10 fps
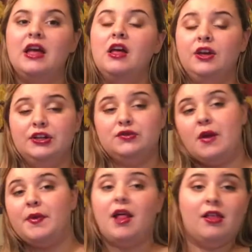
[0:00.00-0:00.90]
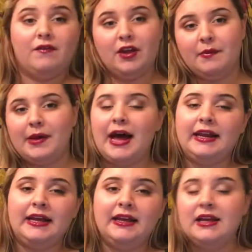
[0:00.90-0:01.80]
You just rub it all over your
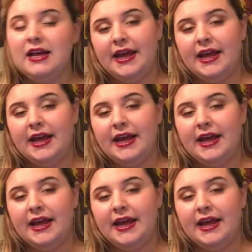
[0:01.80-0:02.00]
body